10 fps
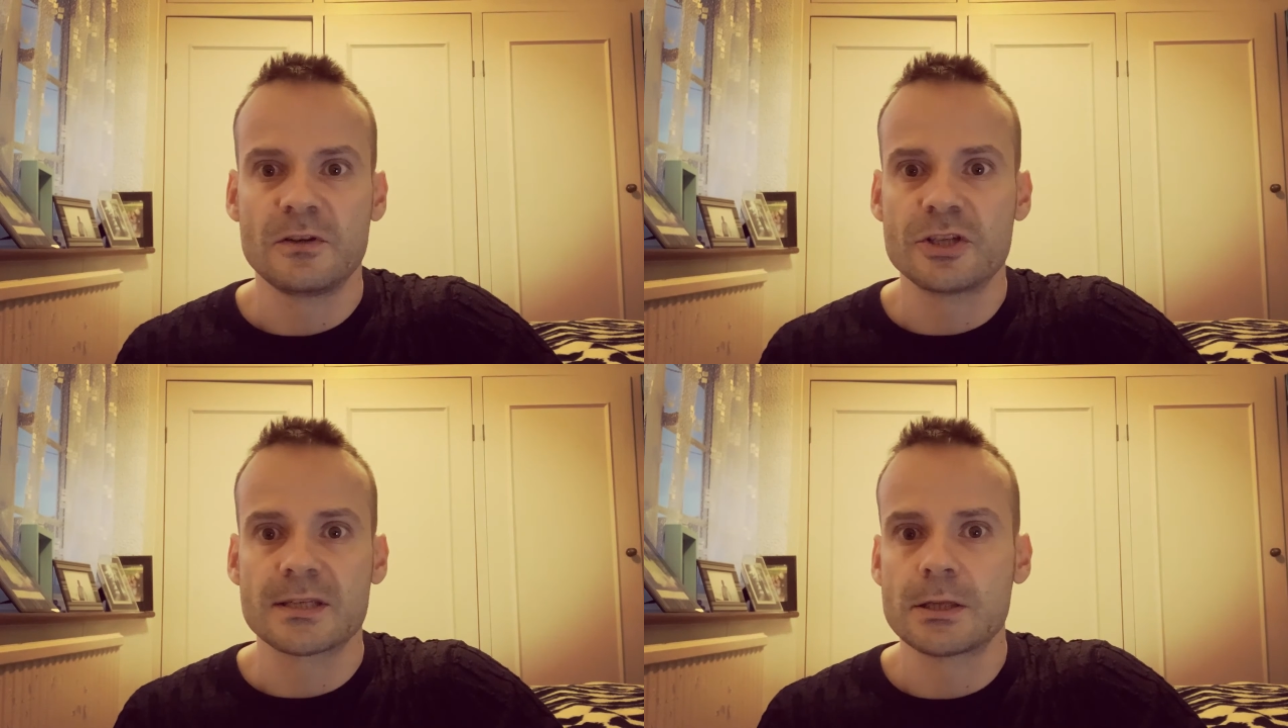
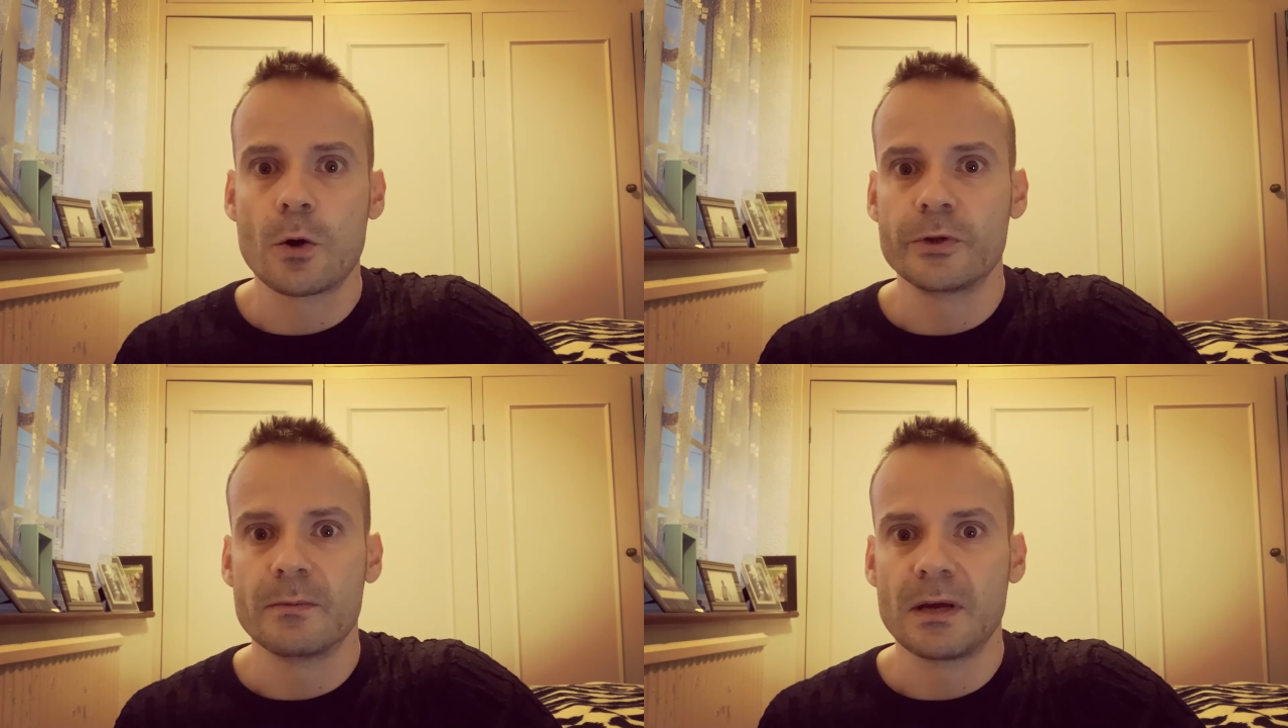We just
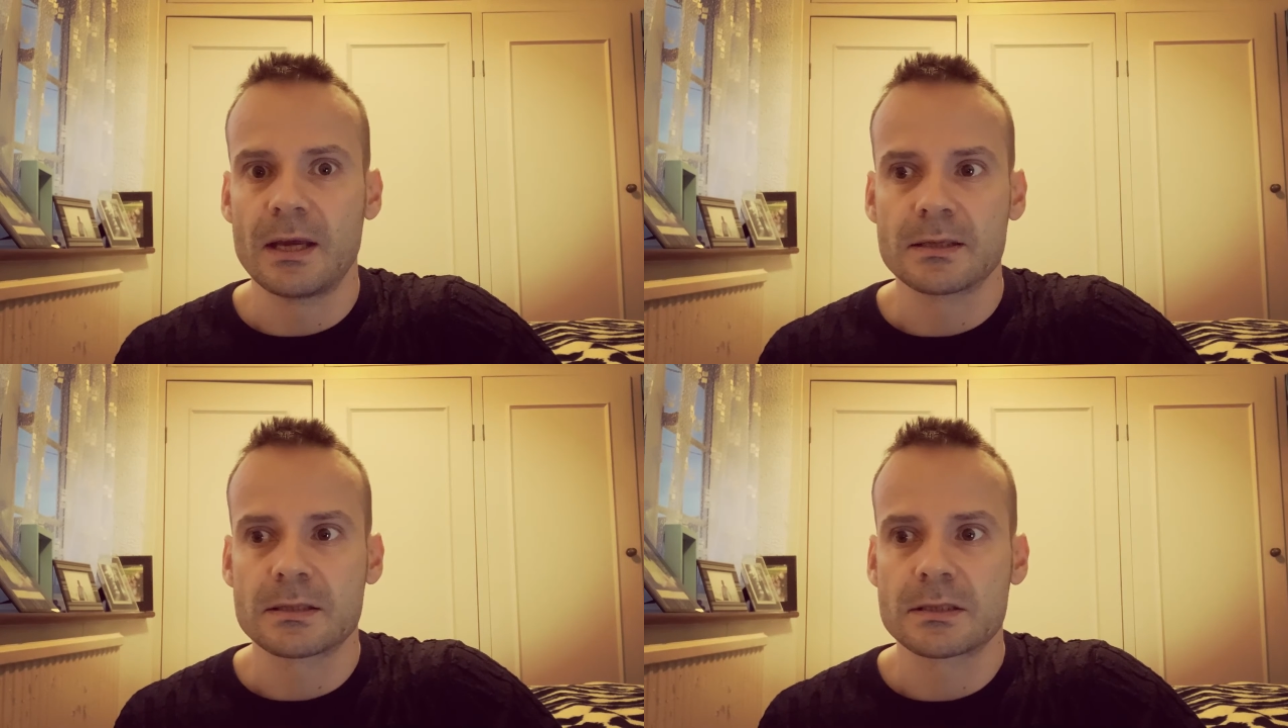know them
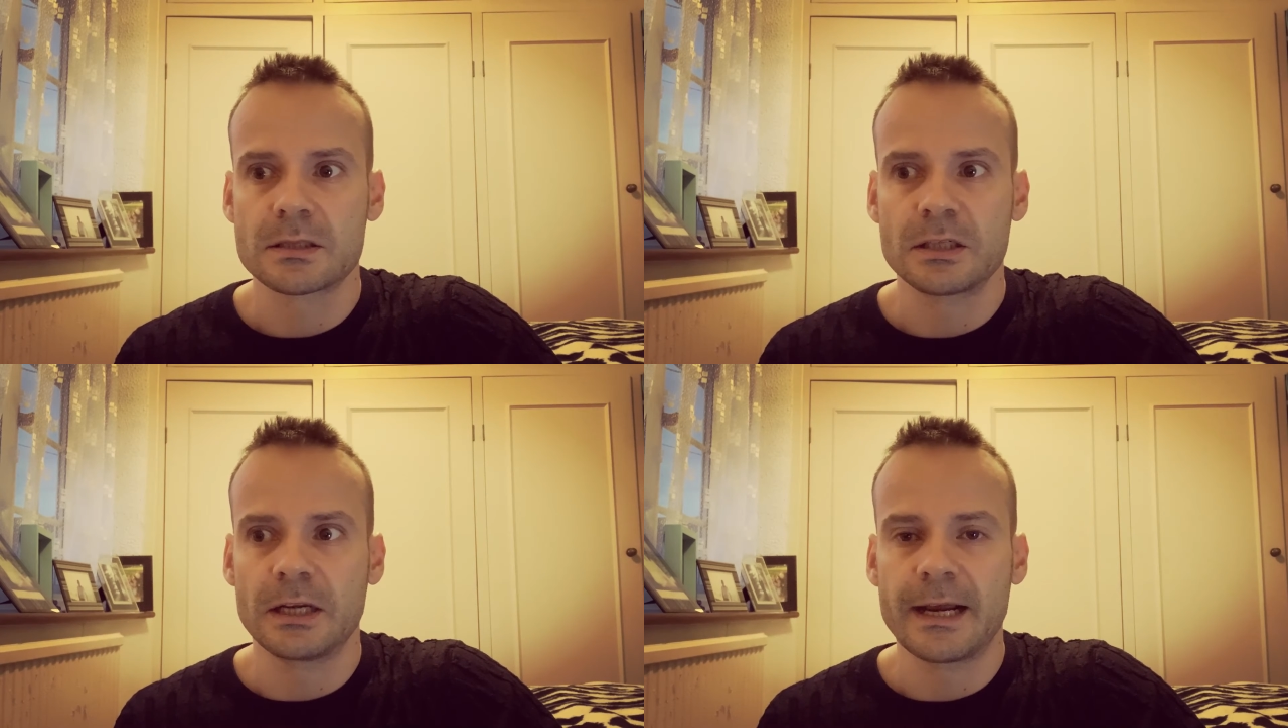
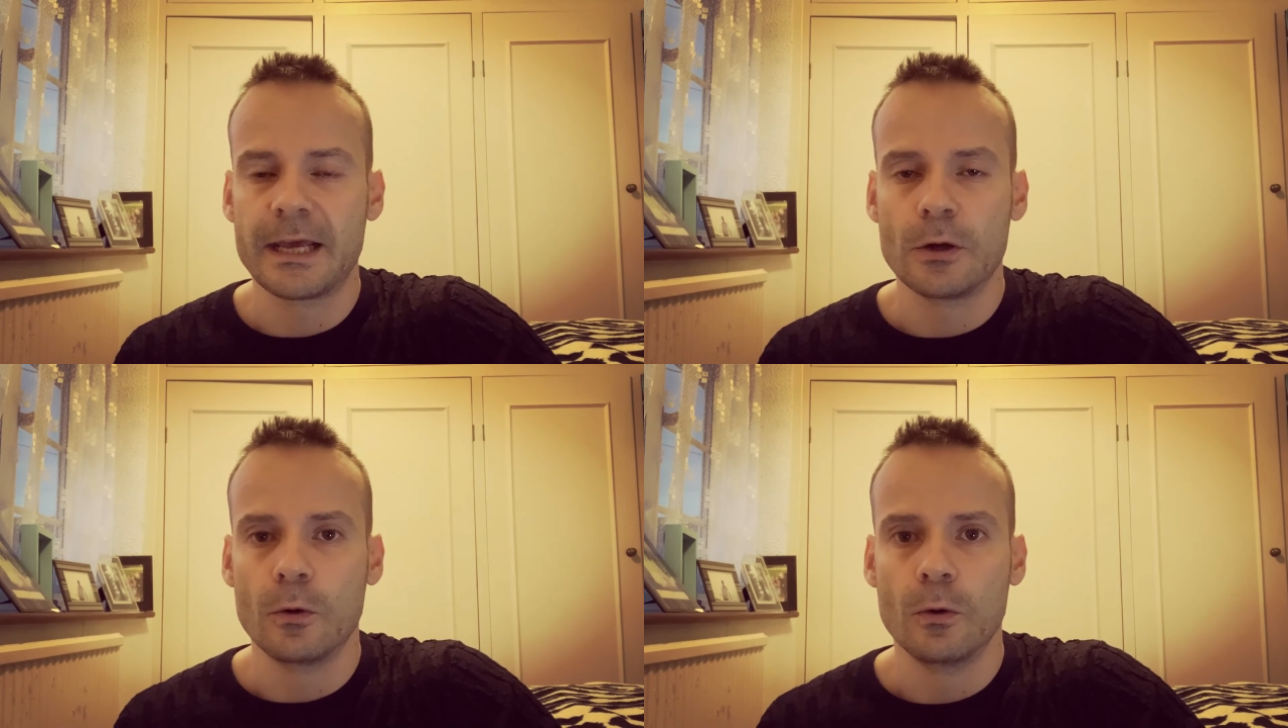as Grey